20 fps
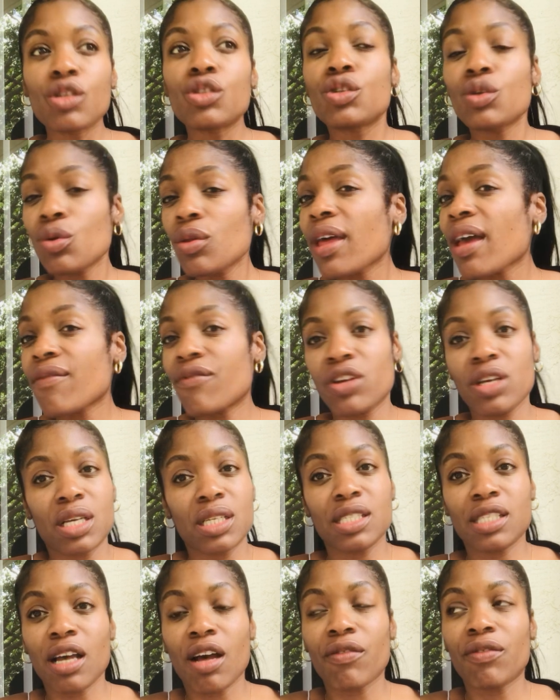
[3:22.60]
do that for
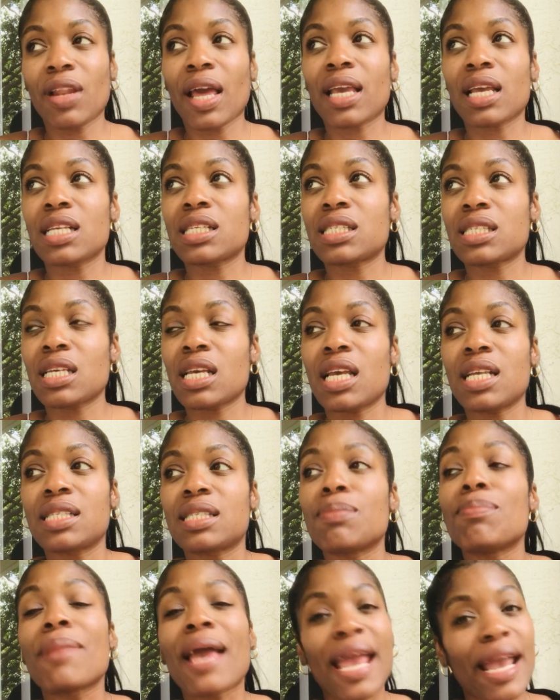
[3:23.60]
yourself. Like,
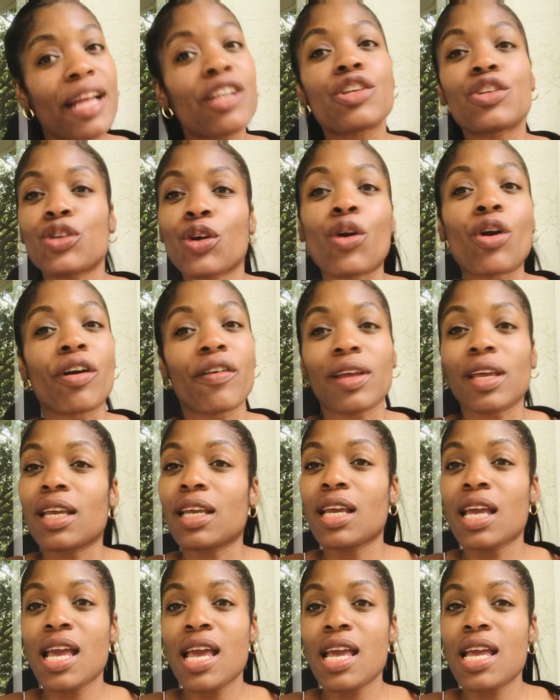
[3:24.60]
it's mandatory.
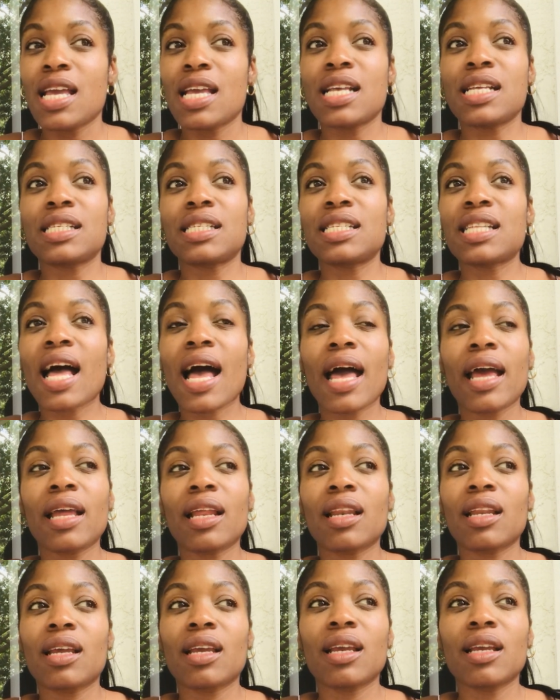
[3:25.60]
It's not
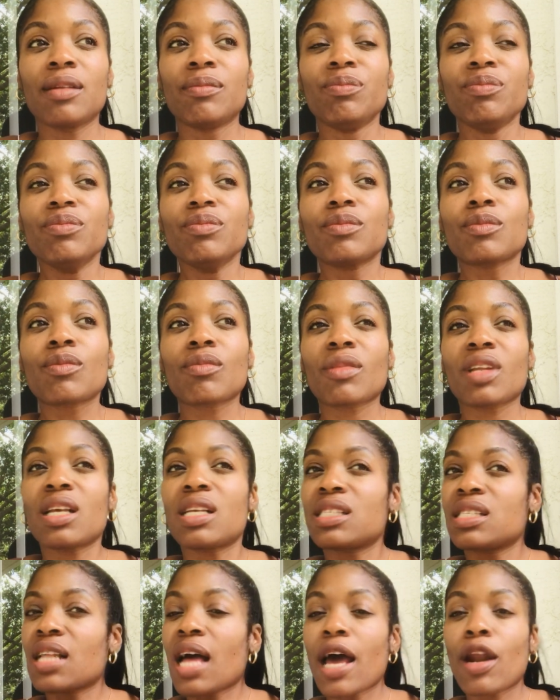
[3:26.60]

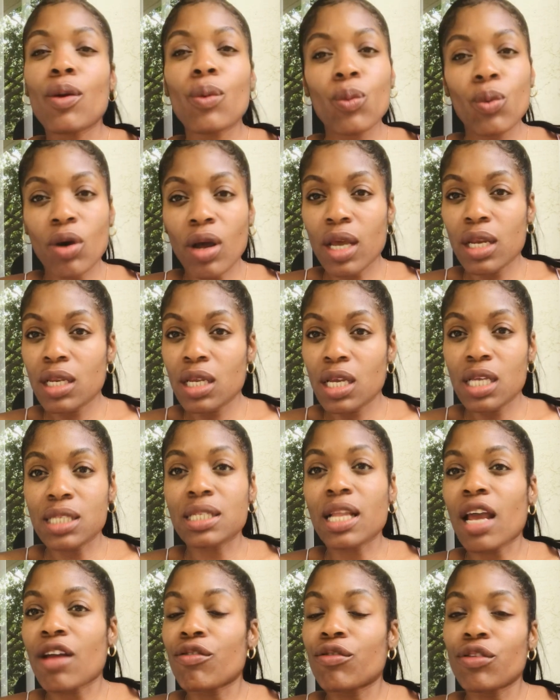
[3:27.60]
a want. It's
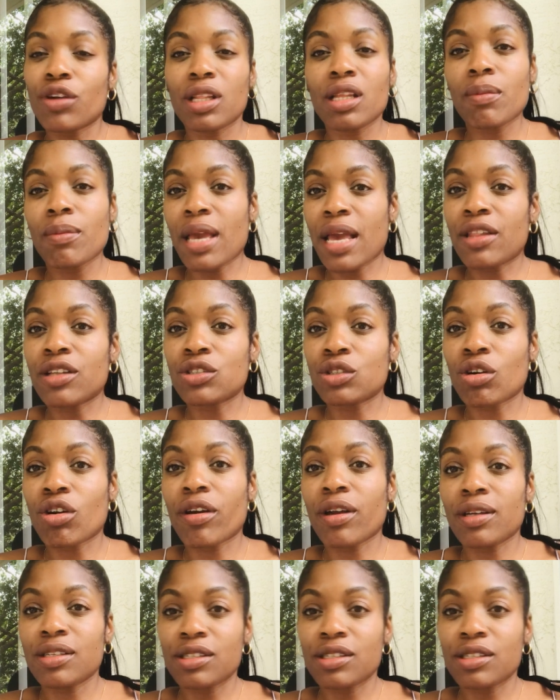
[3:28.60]
like really mandatory.